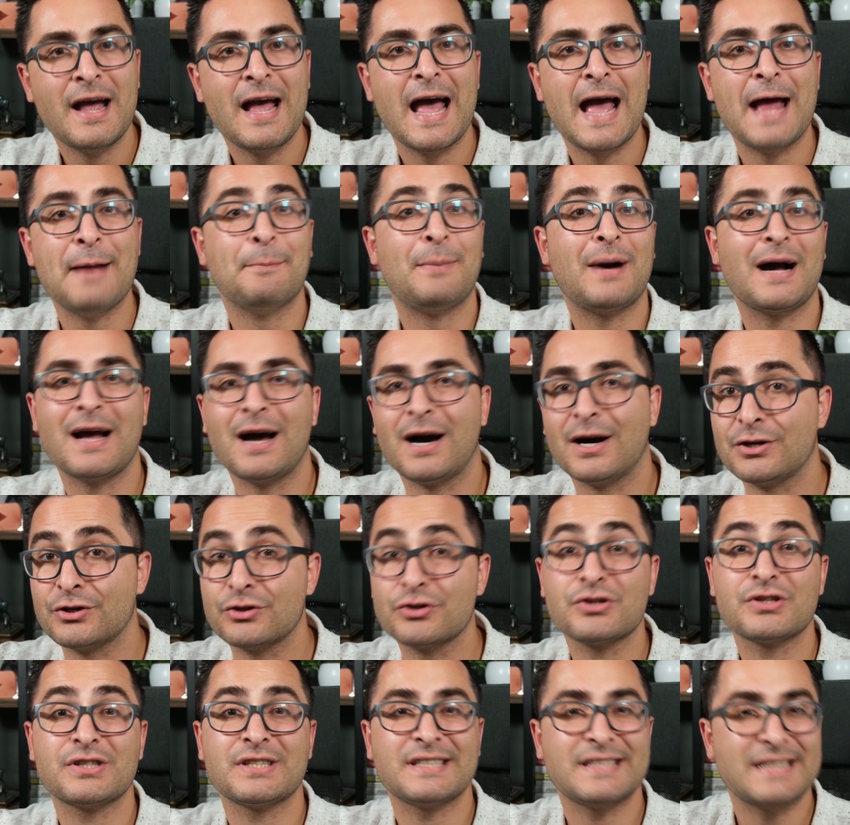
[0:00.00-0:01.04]
and by
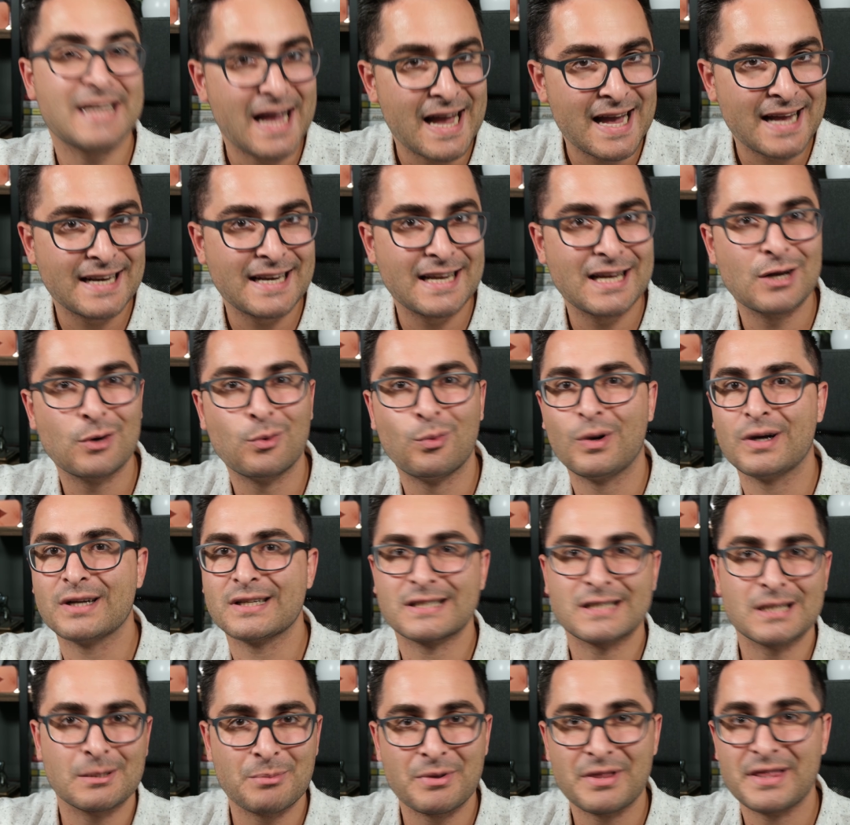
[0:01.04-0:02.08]
understanding what
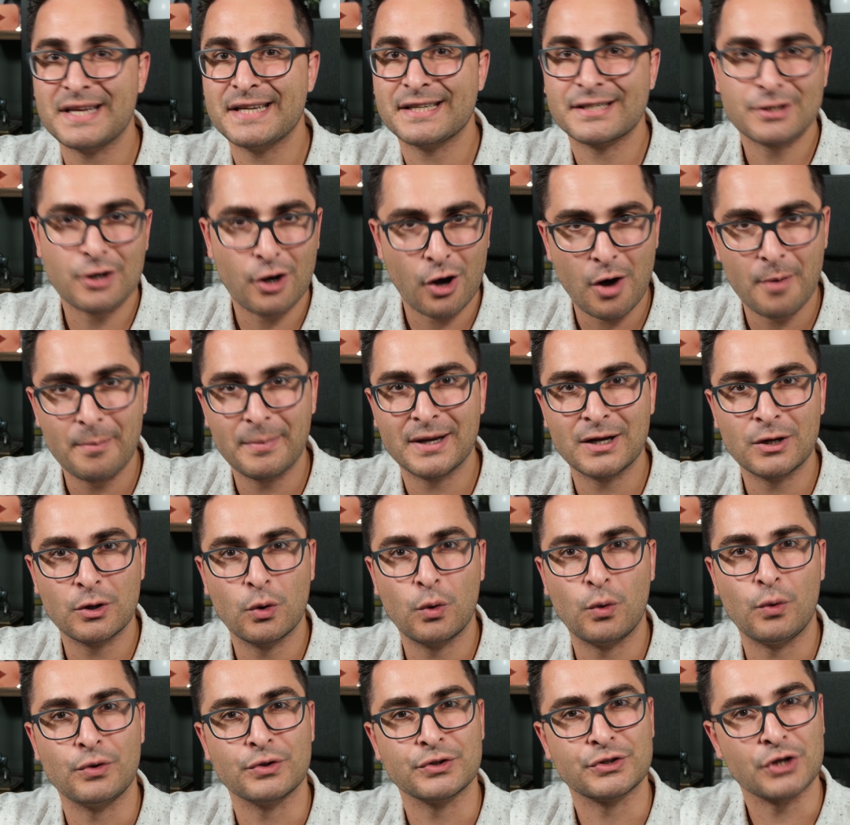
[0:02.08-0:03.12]
some of these common
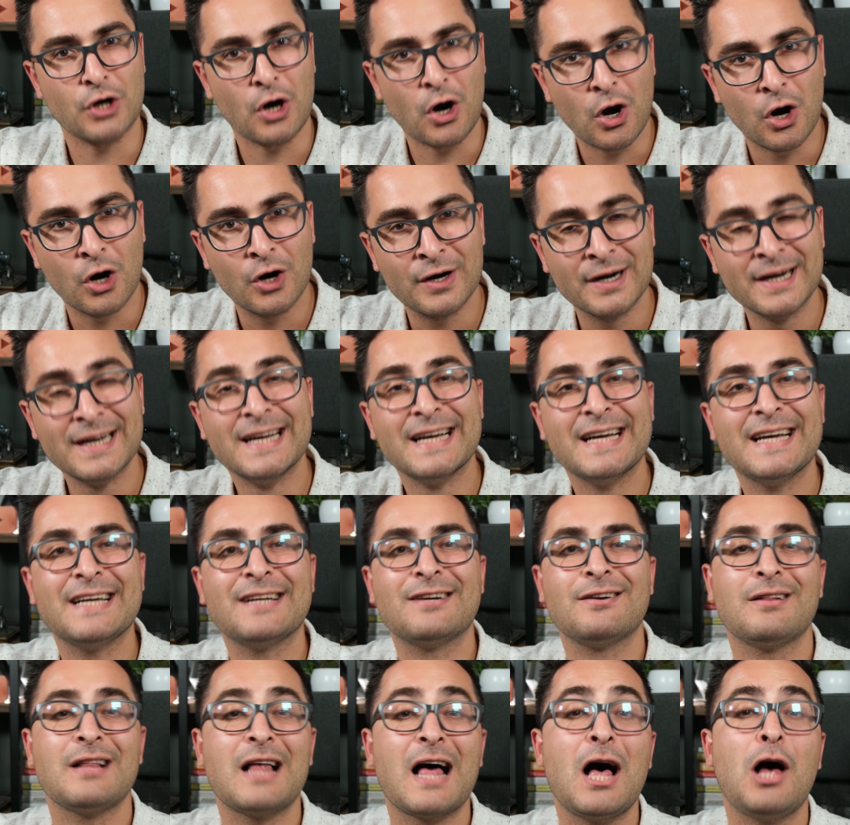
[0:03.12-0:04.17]
goals are,
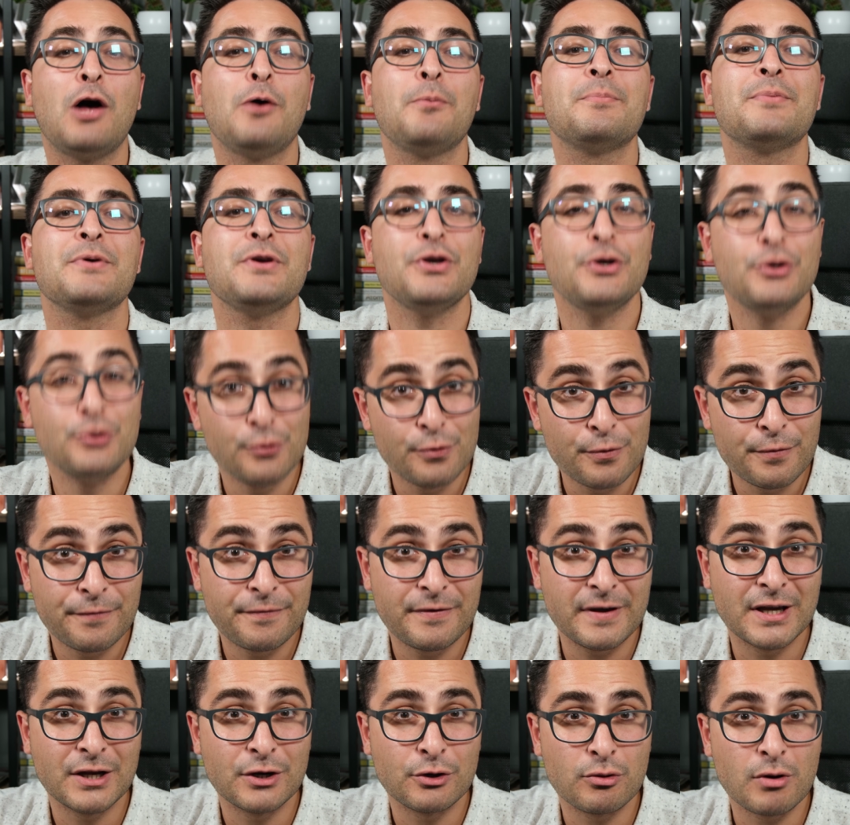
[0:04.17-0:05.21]
it'll help you
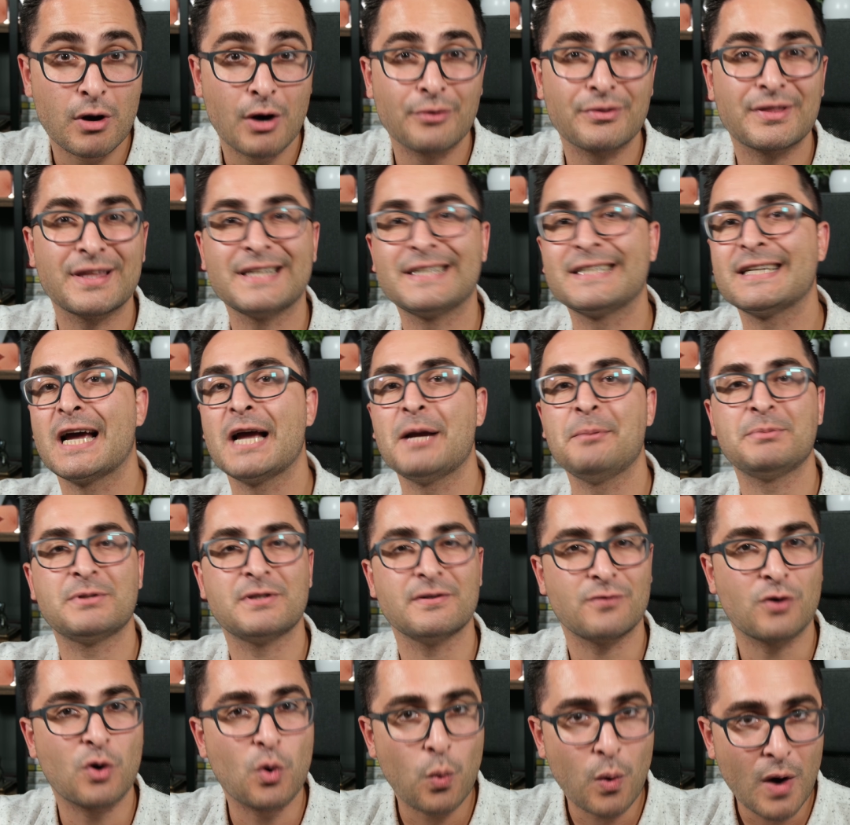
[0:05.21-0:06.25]
figure out the types
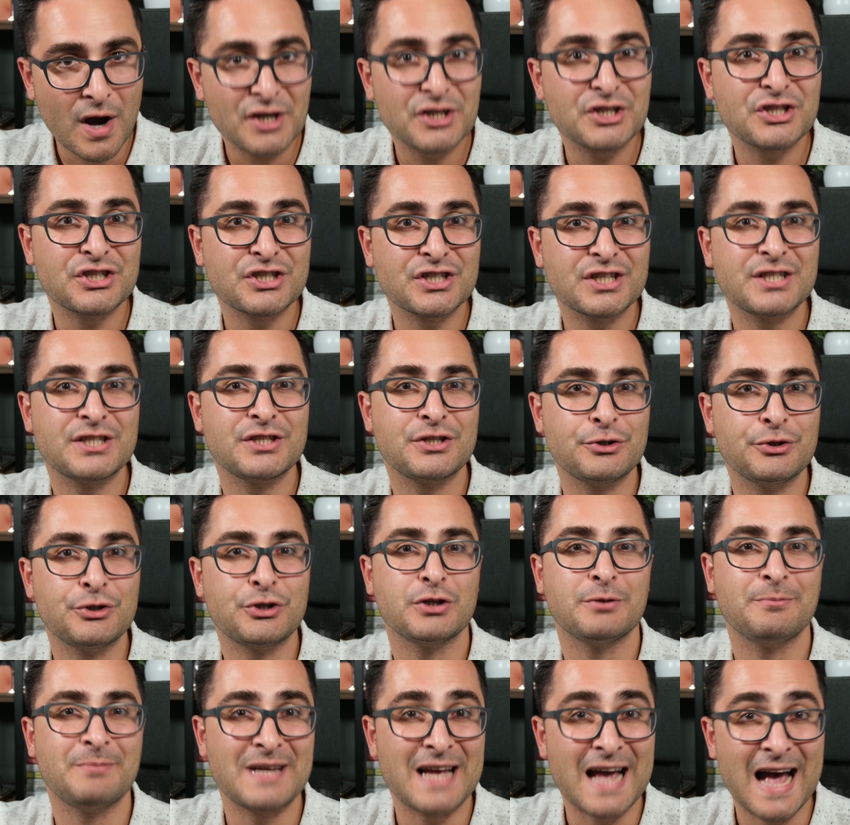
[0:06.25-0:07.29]
of questions you
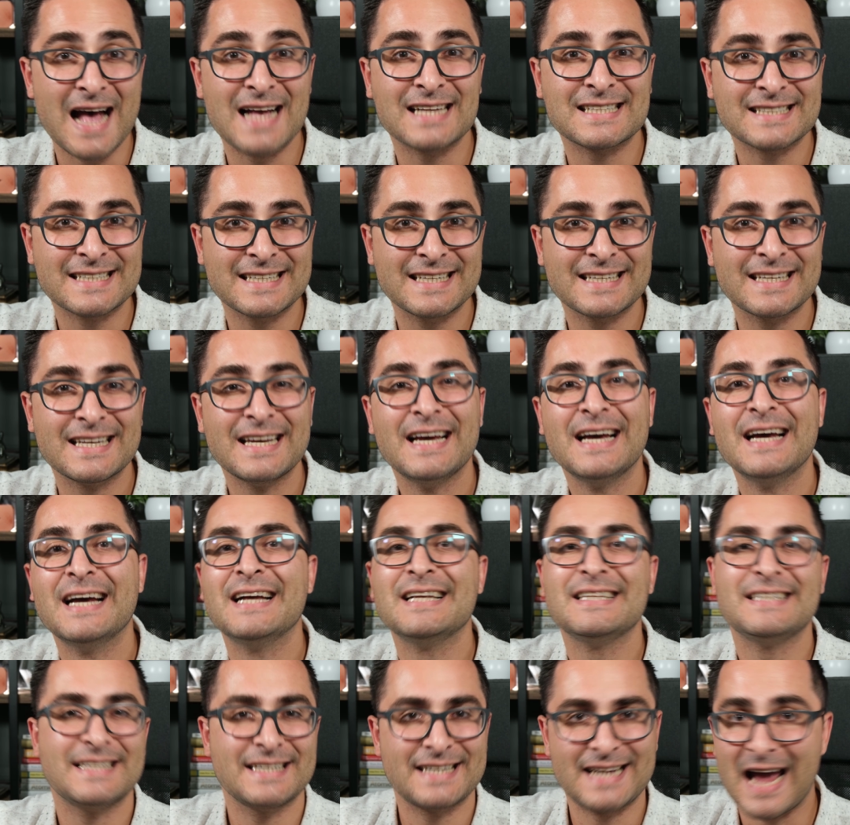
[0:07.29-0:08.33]
should be asking
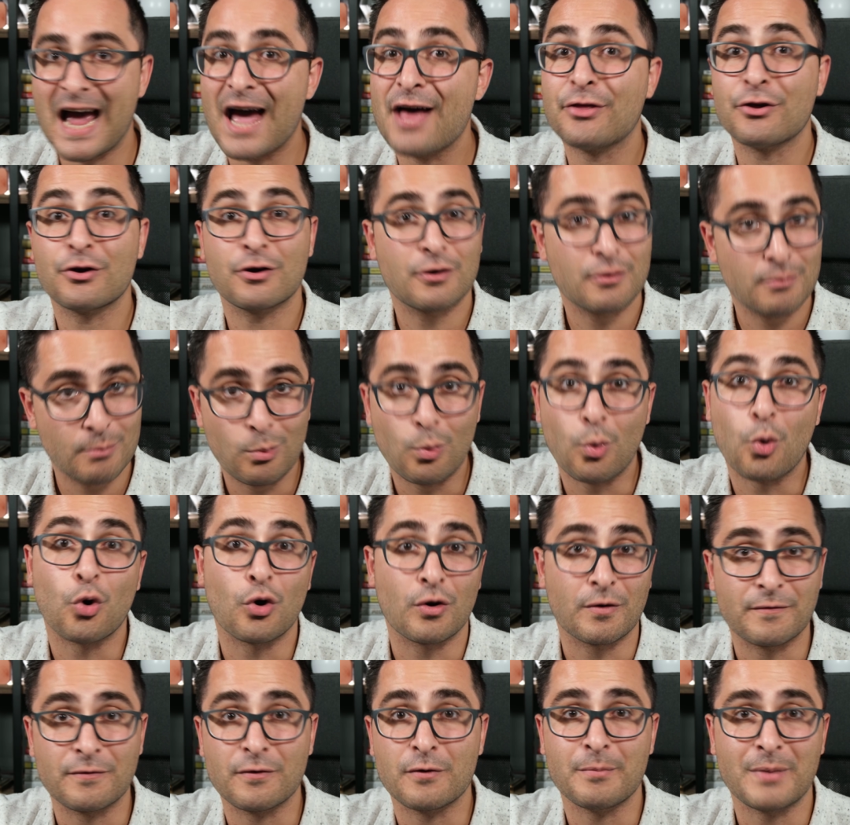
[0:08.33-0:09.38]
to gather more
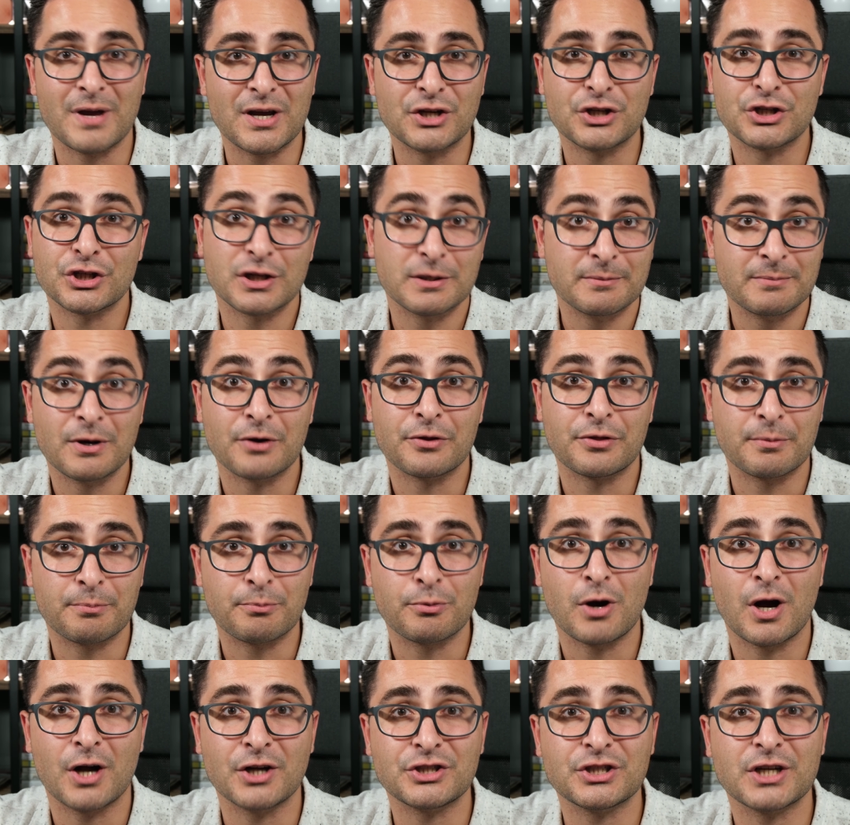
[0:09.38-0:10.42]
information about the
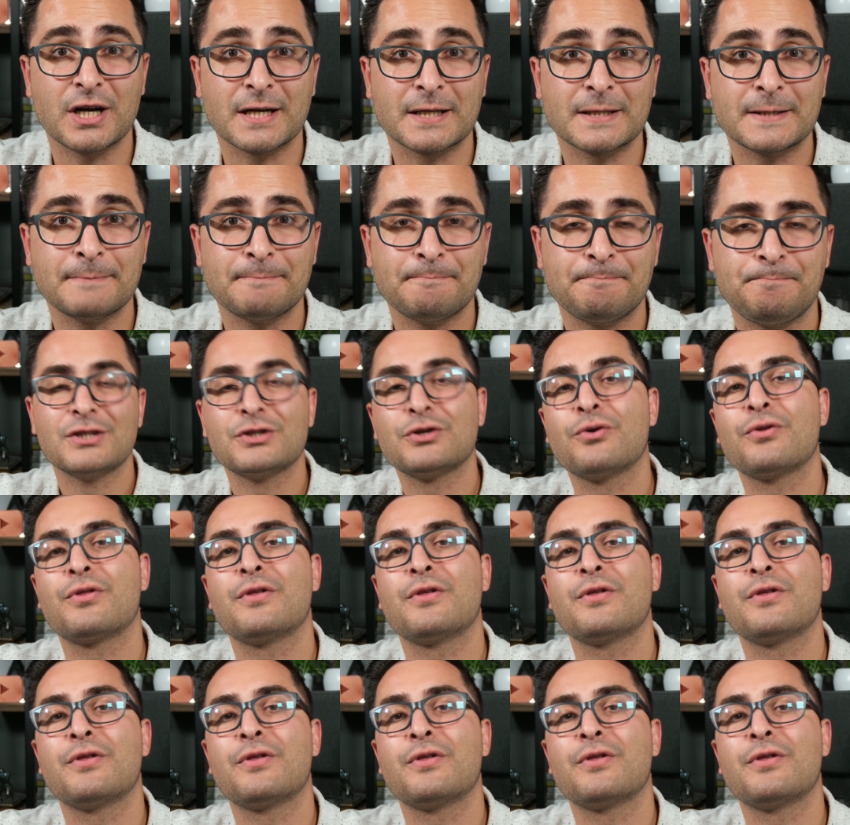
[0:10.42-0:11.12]
project. So